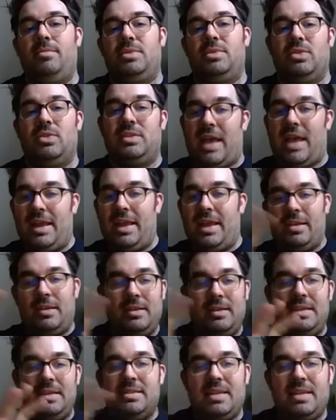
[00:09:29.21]
So
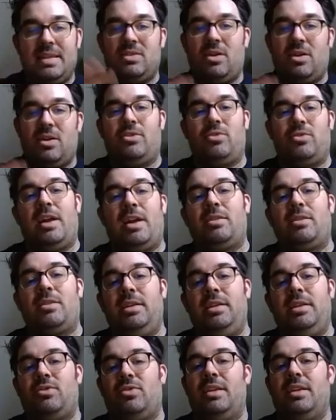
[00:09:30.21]
these things aren't
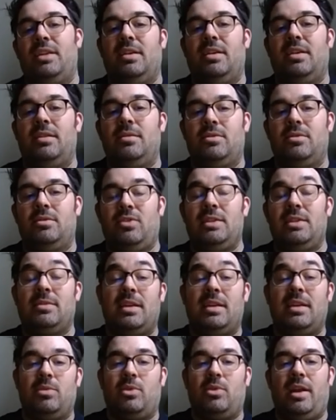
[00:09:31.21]
directly
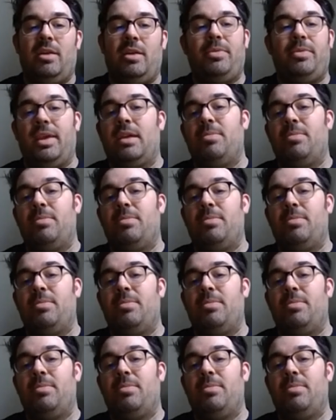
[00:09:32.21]
translatable, I don't think.